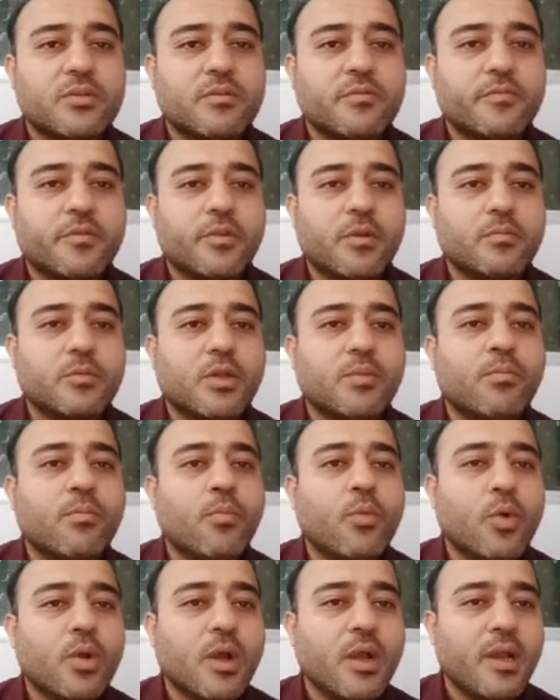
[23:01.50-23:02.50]
from the
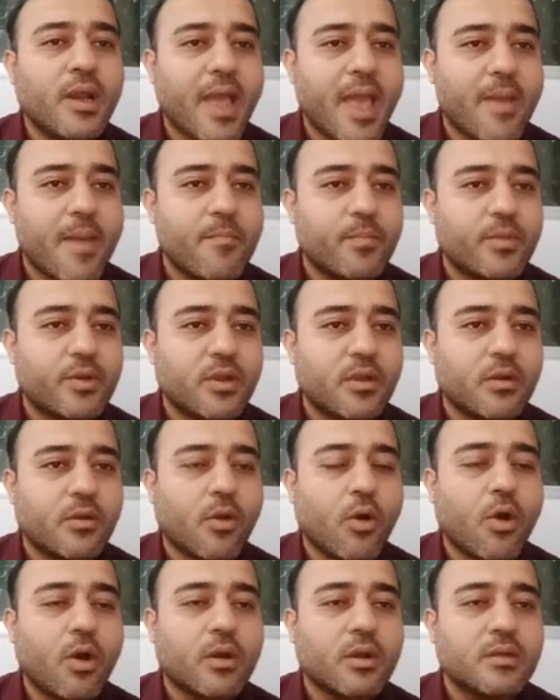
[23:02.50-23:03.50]
Mughal Emperor
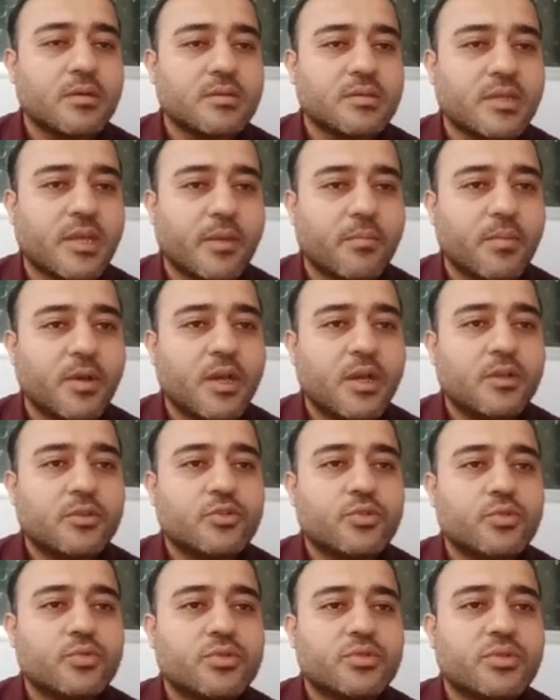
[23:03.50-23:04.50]
Aurangzeb to
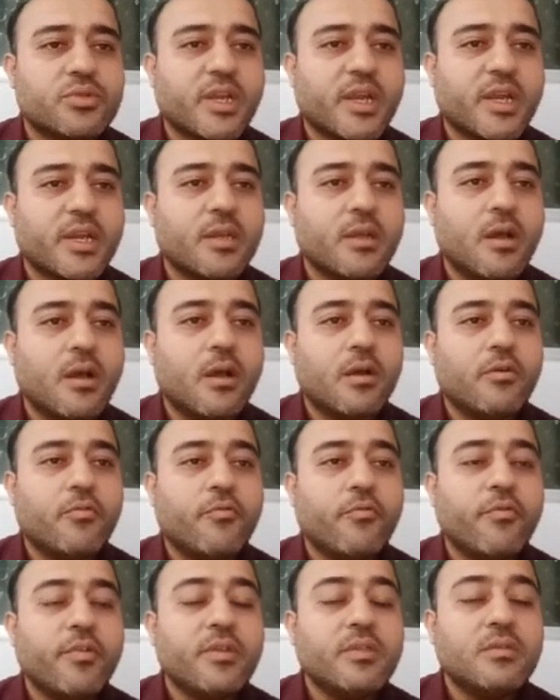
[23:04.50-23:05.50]
trade
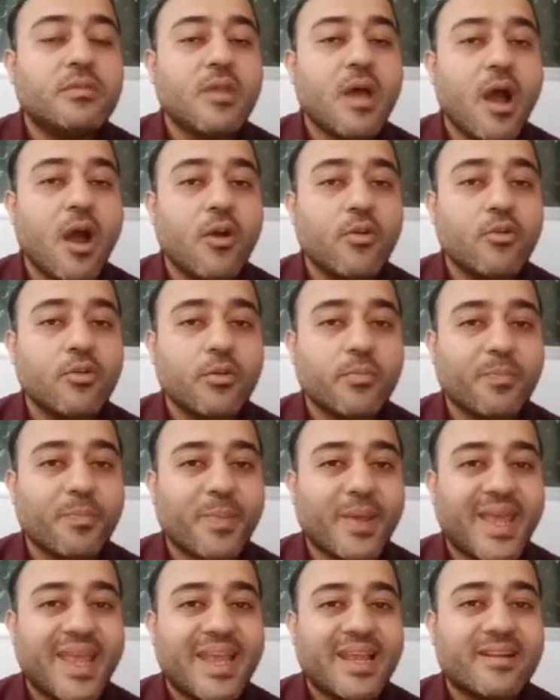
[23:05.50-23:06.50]
without
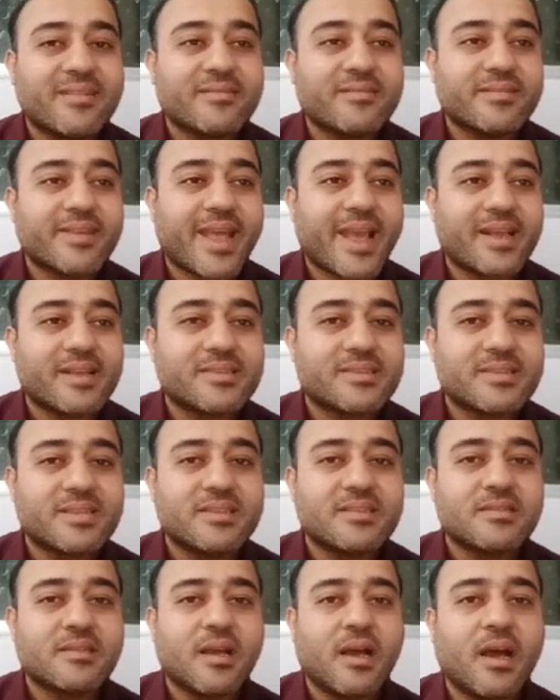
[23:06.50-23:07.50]
paying taxes
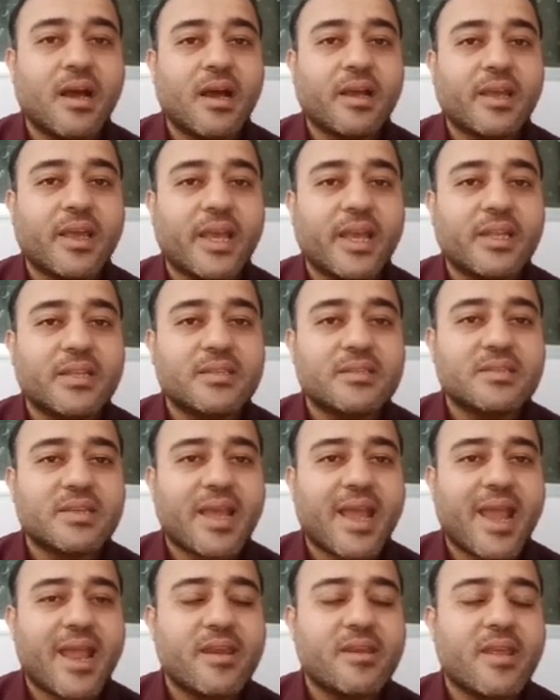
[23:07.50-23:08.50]
against
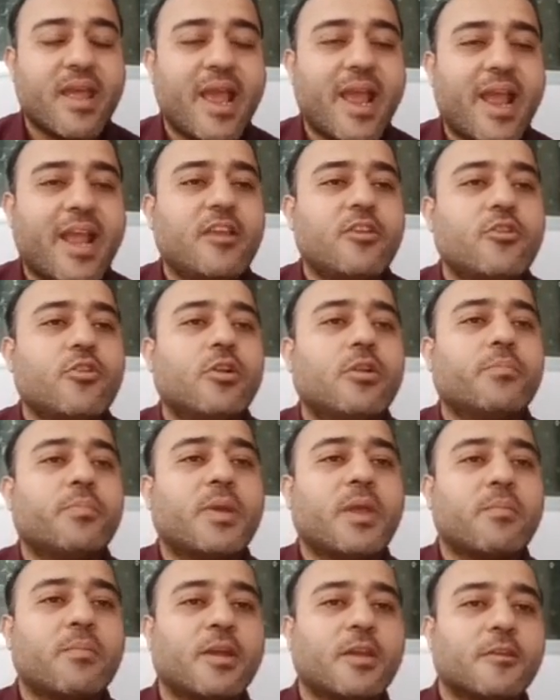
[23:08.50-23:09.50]
an annual
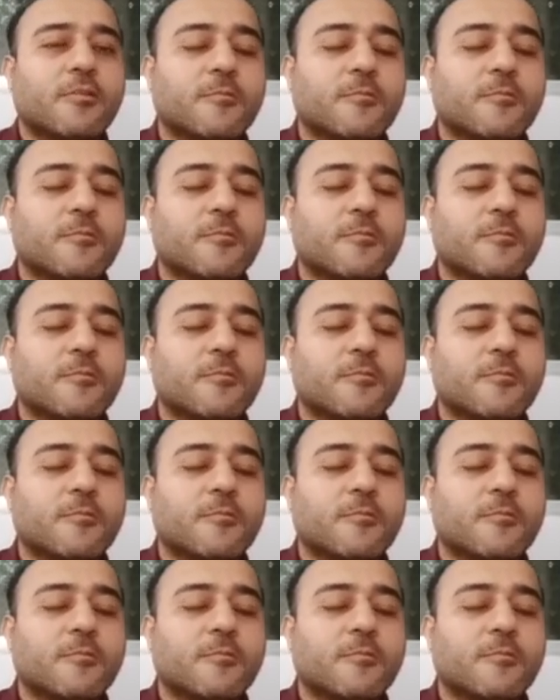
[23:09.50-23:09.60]
payment,